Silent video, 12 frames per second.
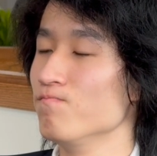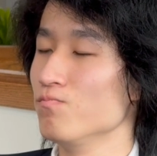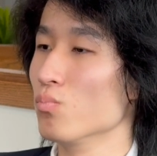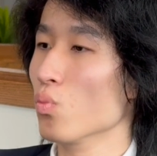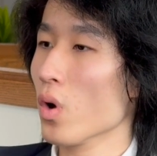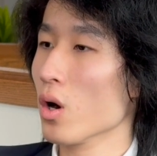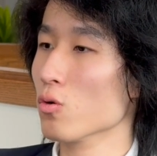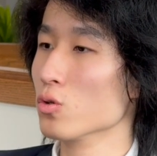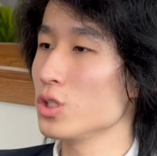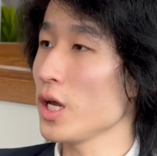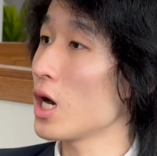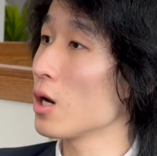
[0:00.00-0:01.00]

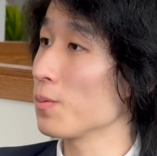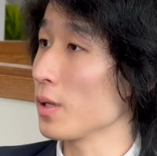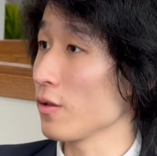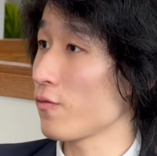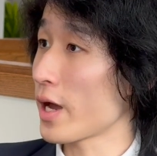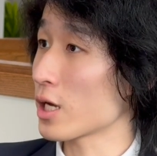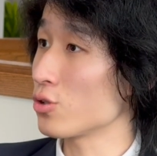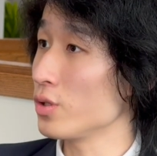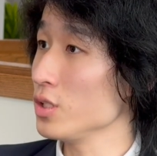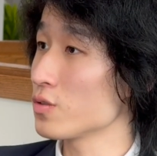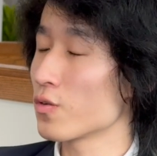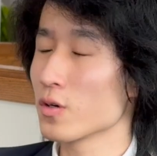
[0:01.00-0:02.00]
world airplane
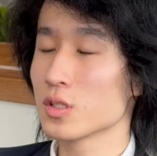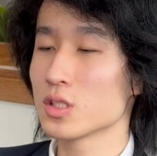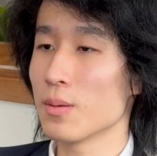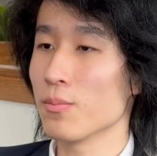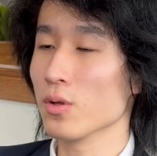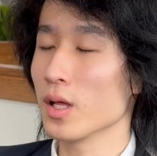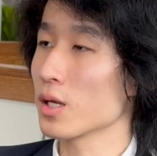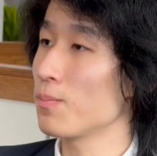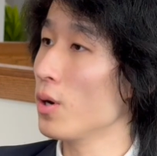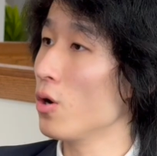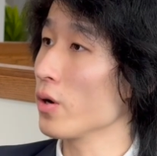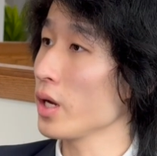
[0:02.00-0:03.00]
factories, for example, like
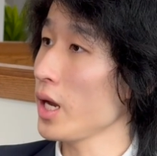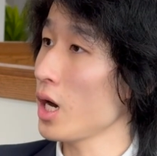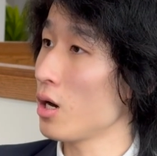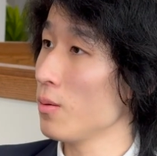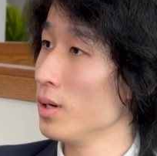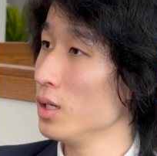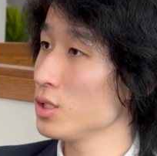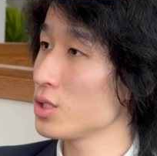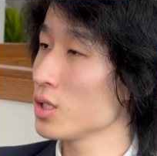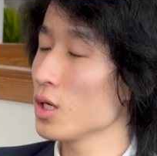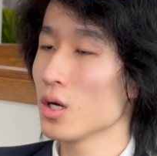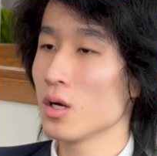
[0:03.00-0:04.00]
Boeing, Airbus,
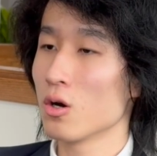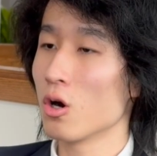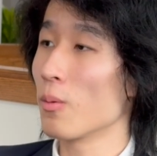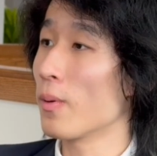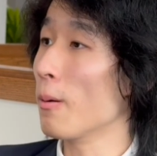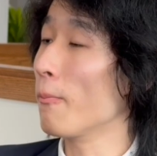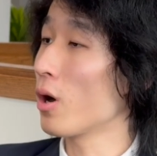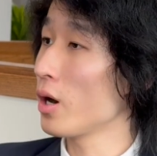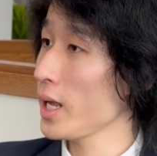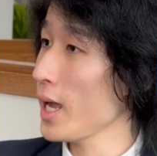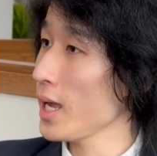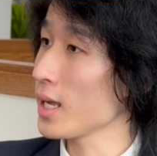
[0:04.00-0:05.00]
or
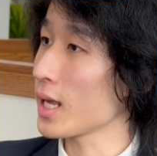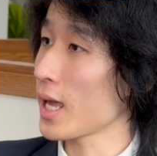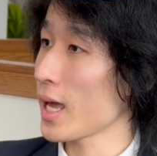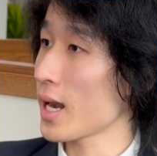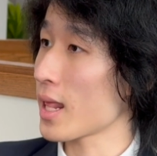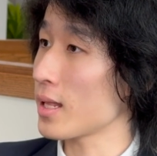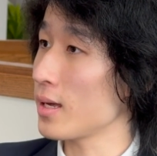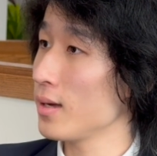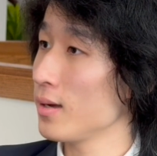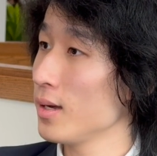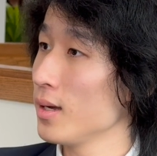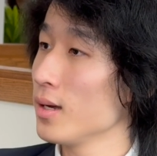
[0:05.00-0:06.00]
Bombardier in Canada,
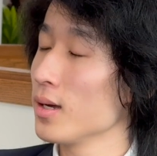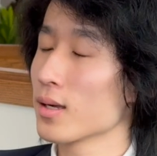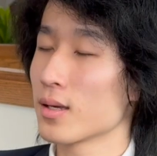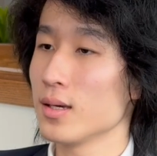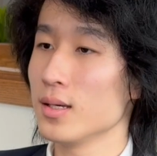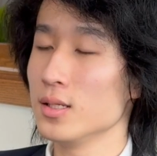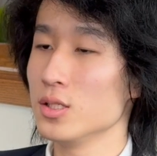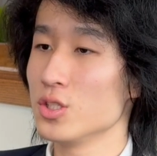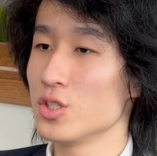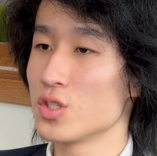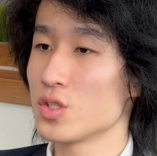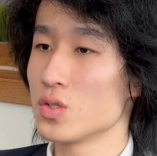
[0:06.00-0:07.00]

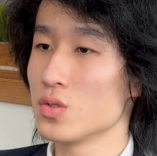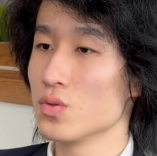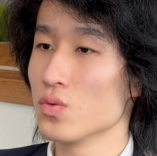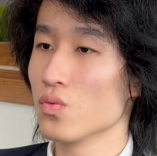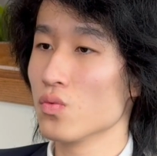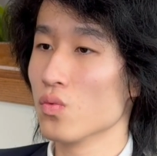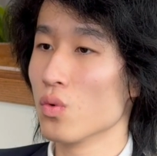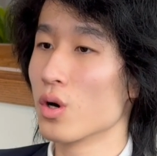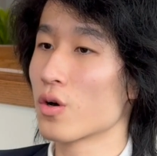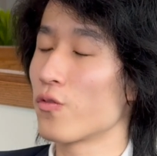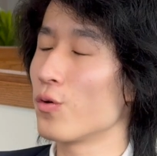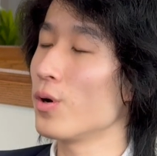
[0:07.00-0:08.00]
because
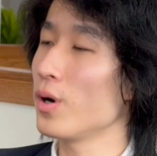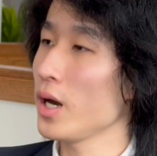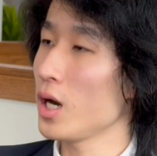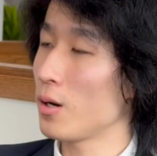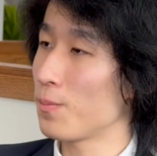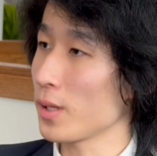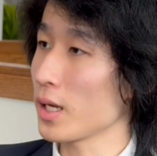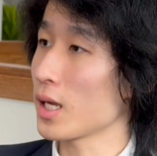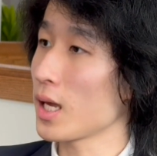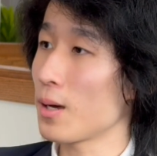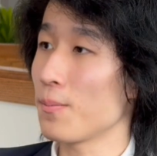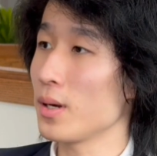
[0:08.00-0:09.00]
work for airplane
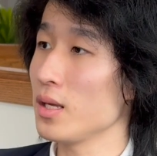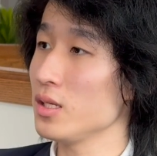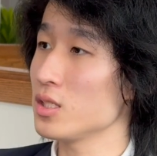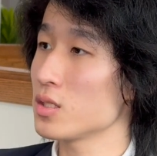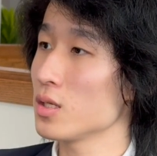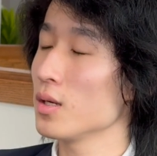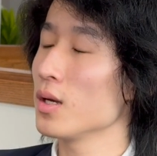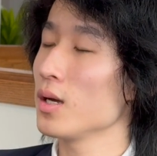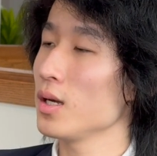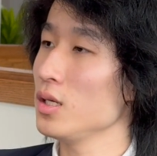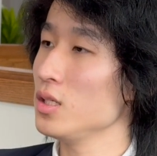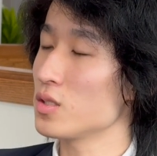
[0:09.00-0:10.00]
companies
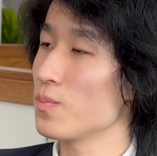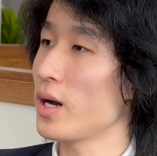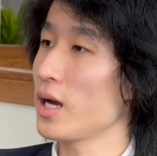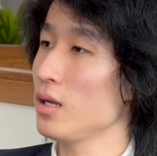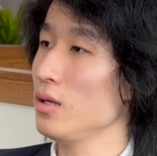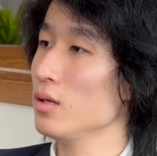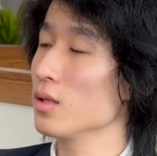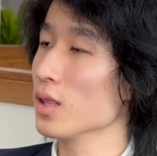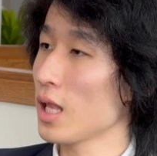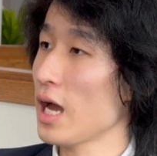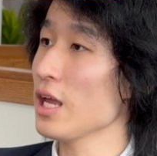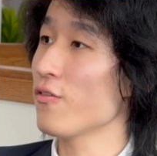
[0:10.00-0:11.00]
is my
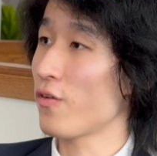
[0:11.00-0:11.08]
life